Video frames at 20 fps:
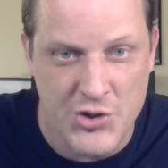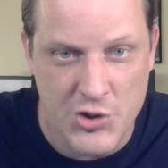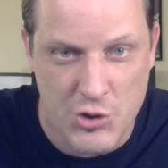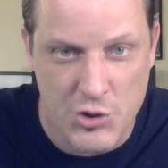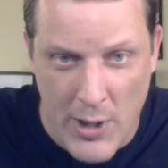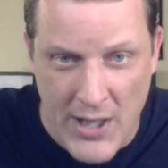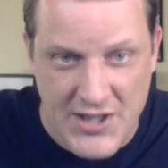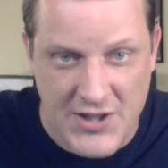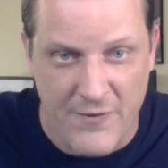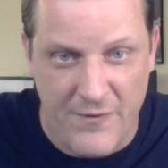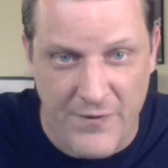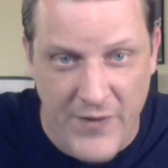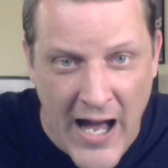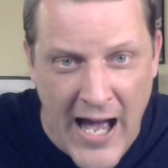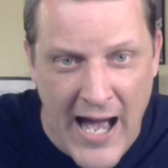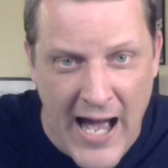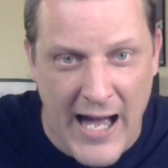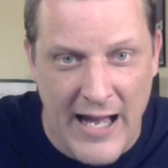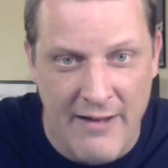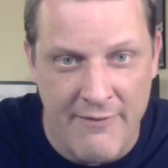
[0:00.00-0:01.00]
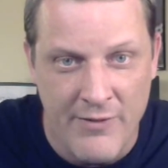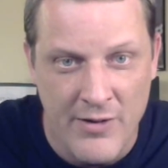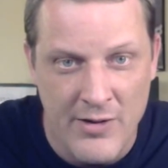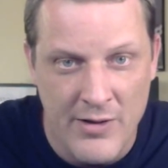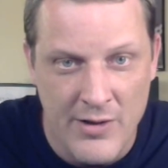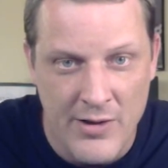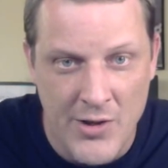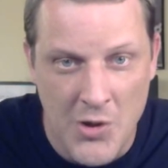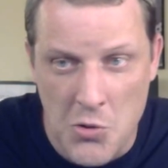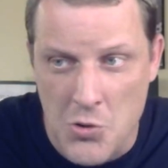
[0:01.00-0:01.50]
stretch five
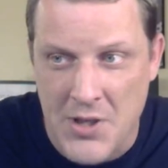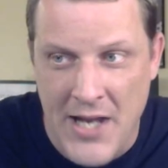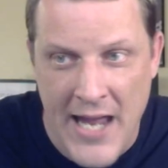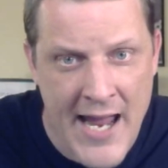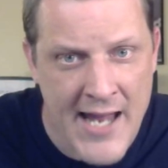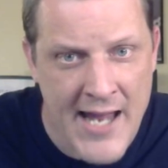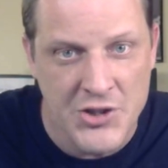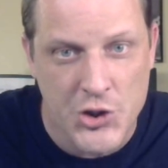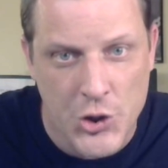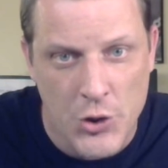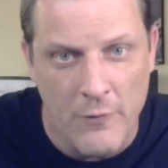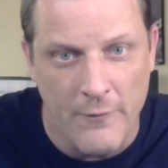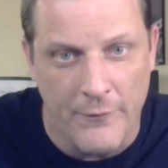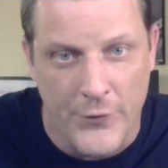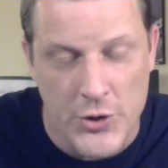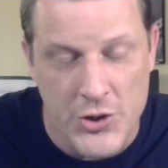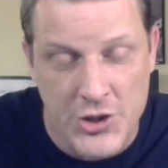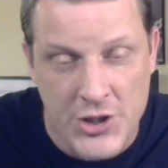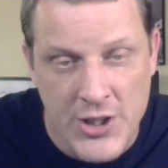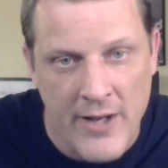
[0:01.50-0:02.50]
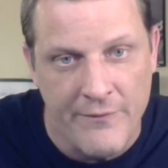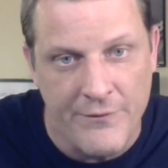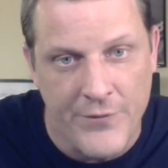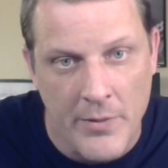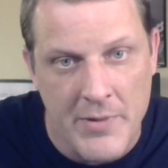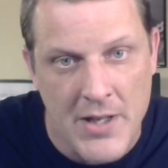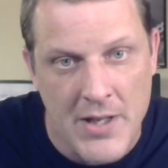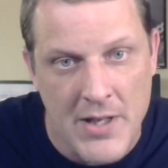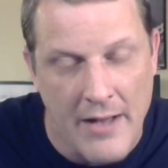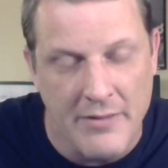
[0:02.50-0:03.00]
who can't shoot for shit
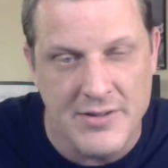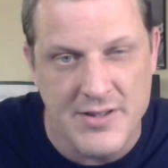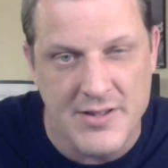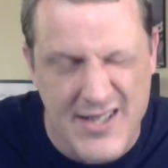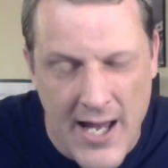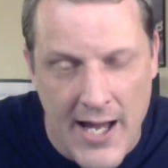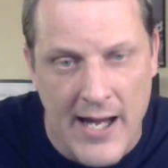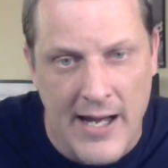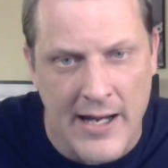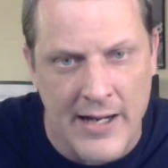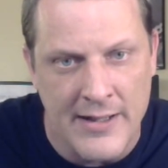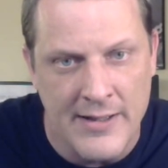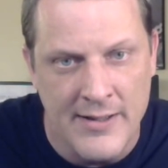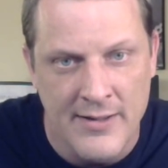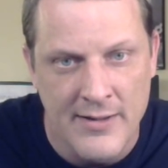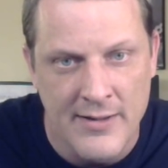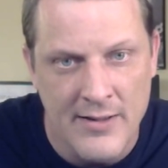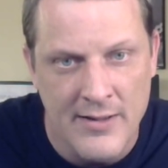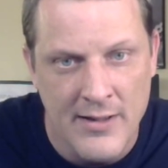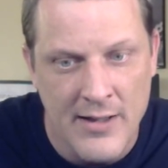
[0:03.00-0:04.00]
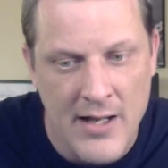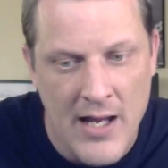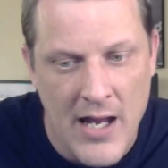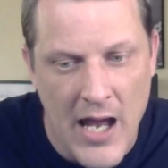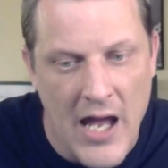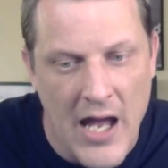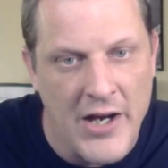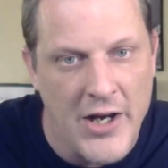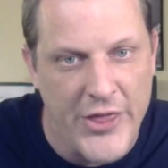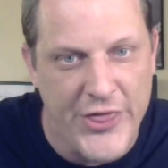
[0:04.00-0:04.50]
from the outside,
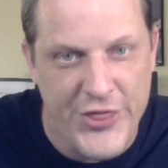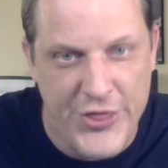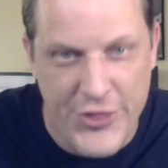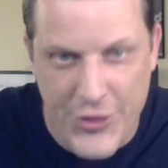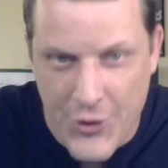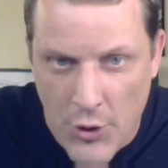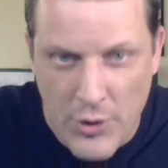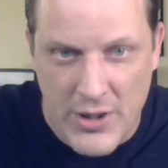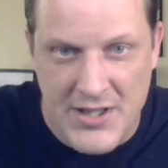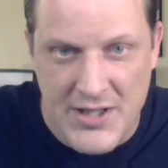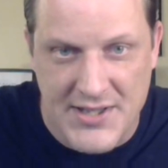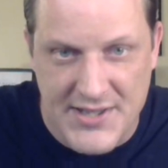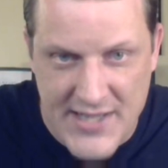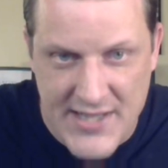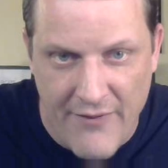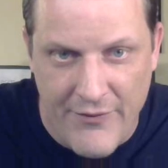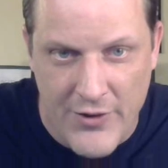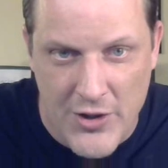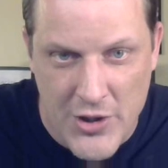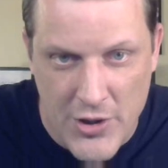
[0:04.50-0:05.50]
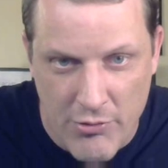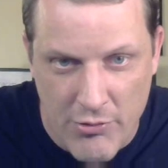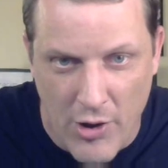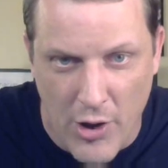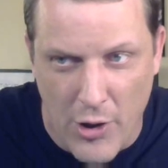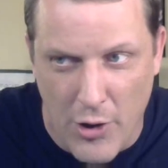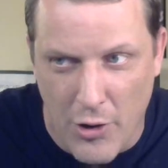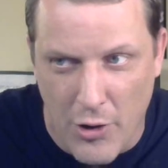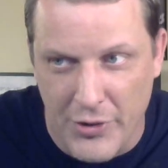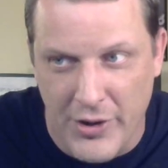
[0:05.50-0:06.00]
and a
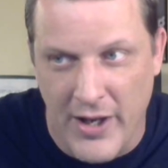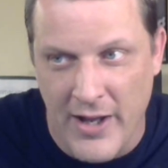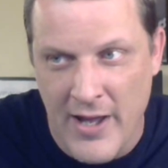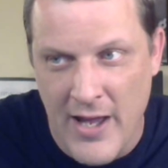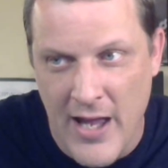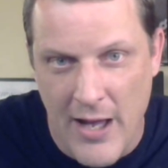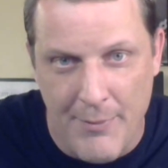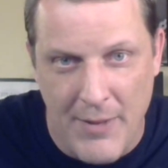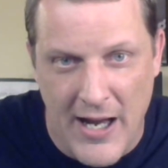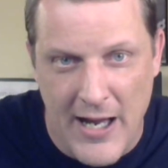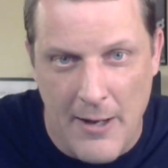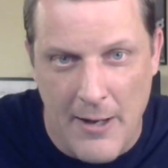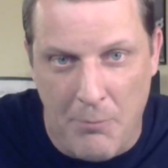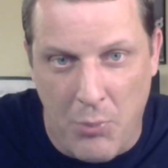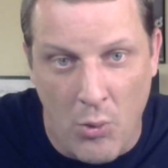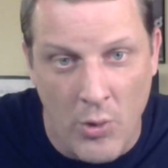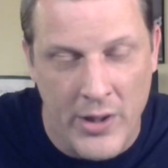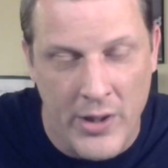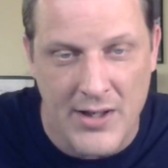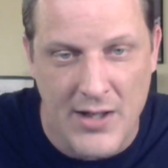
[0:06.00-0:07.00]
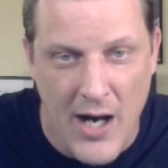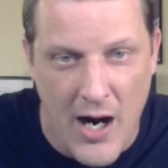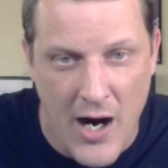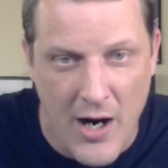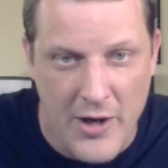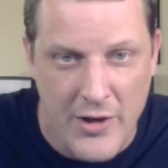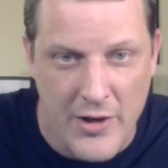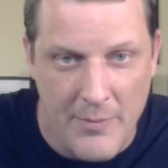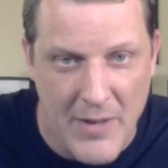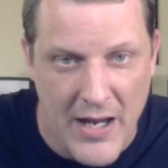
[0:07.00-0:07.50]
37-year-old, am I a point
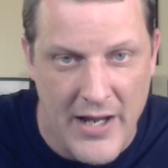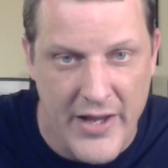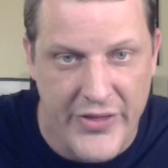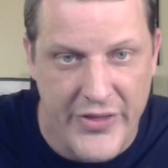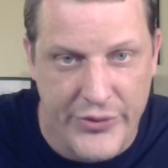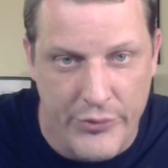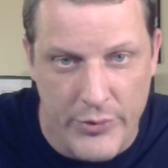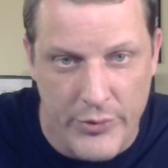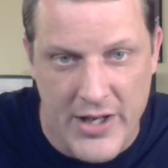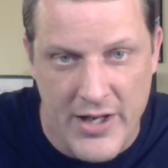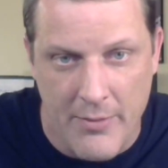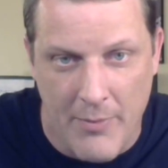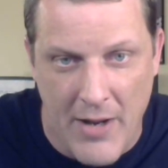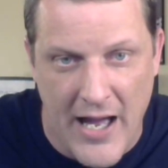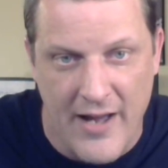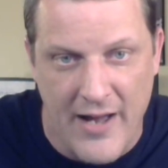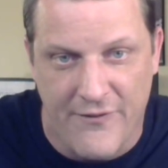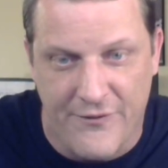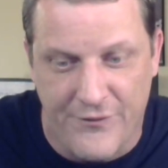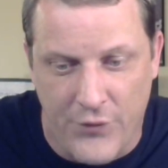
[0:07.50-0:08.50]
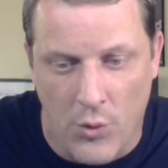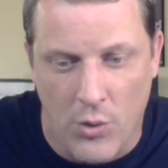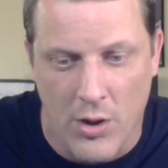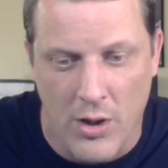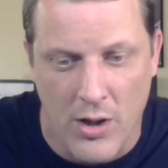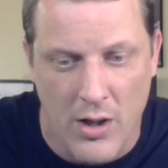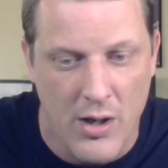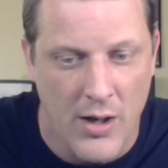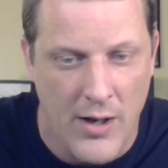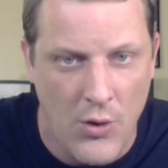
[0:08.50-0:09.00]
guard, am I a three, am I a
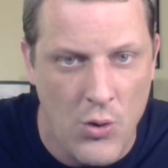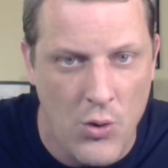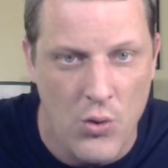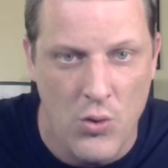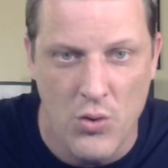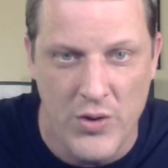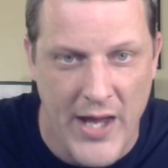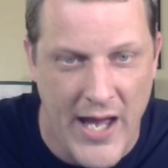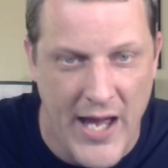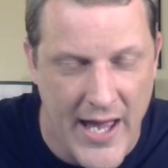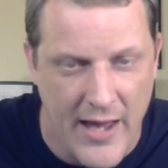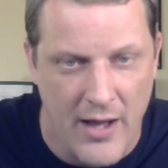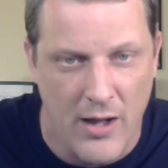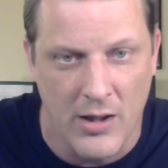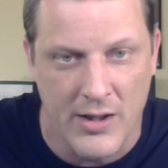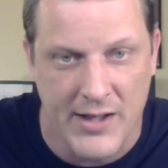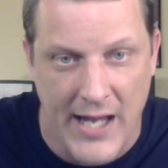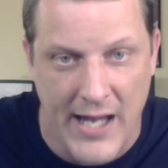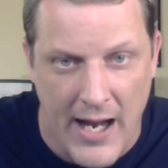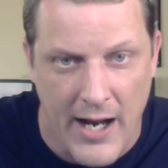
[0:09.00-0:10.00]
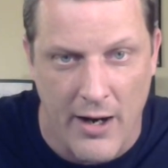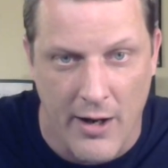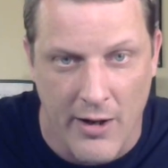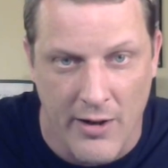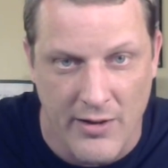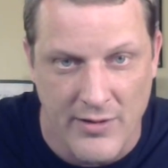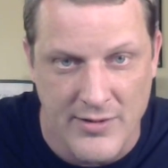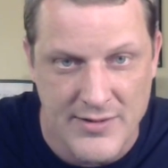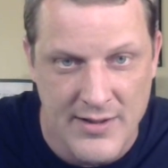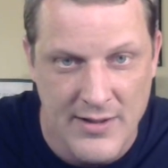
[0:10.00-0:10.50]
four, who the hell
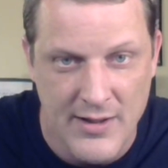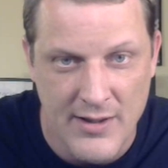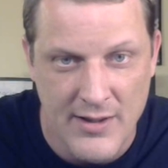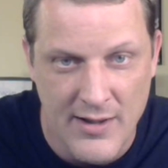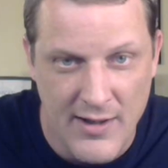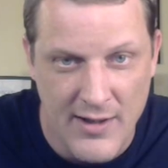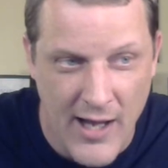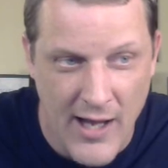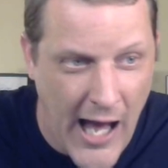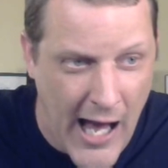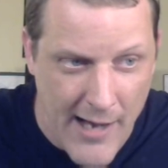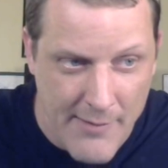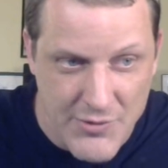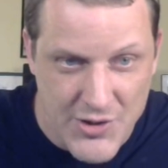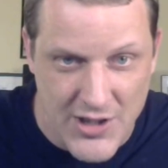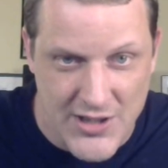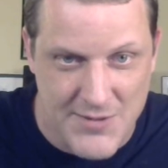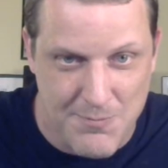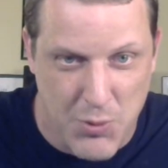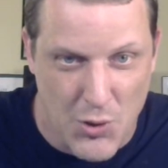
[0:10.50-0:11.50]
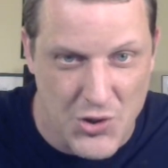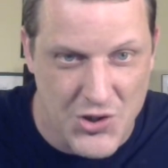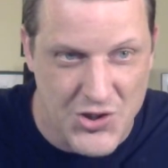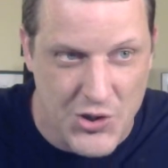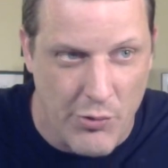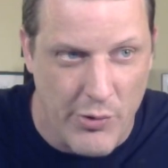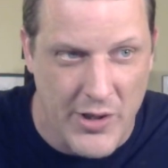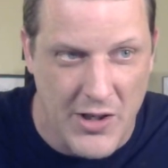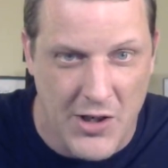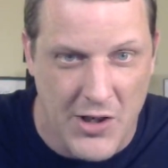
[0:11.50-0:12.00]
cares? I'm just
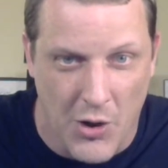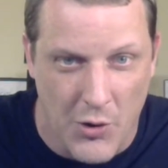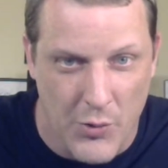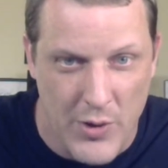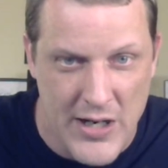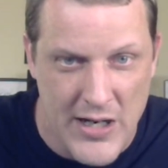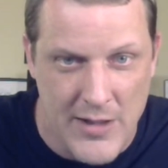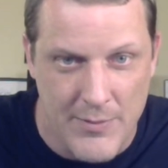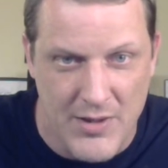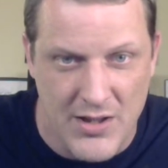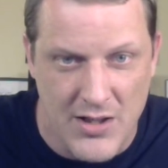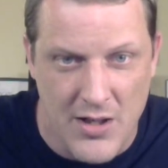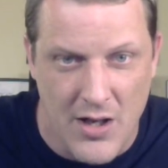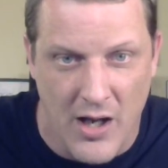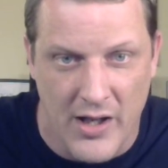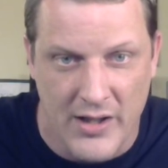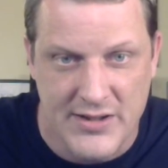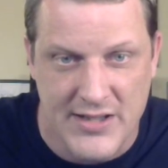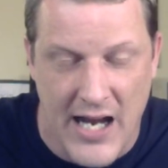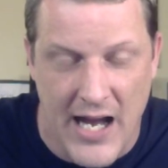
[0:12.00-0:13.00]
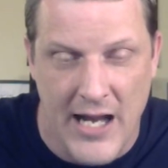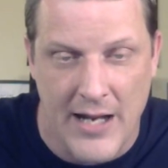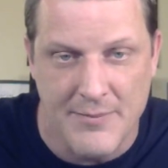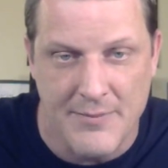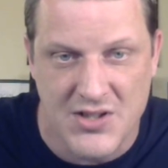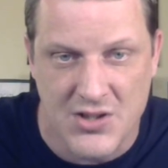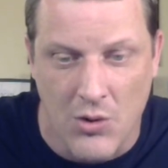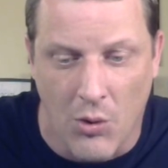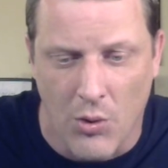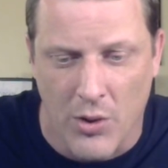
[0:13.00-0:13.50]
pursuing Kareem in the
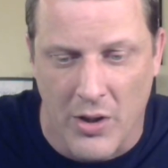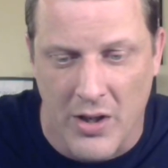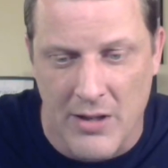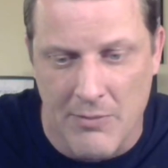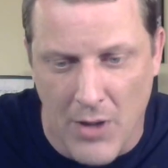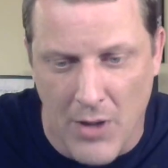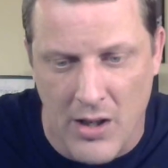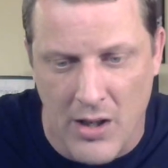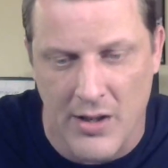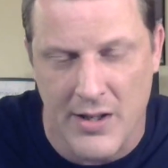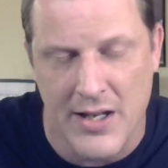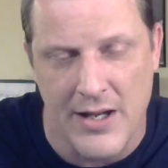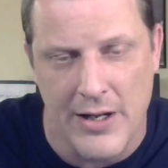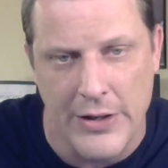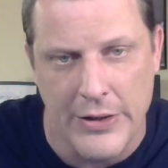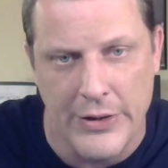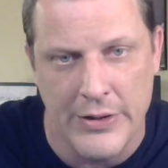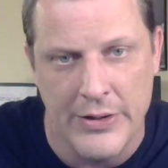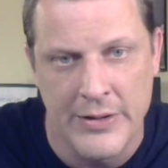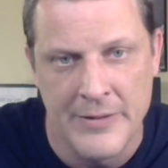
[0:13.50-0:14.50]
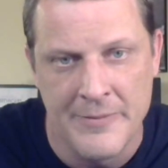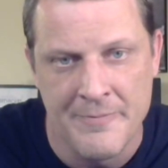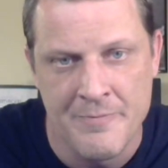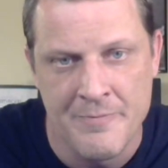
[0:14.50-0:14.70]
all-time scoring mark here.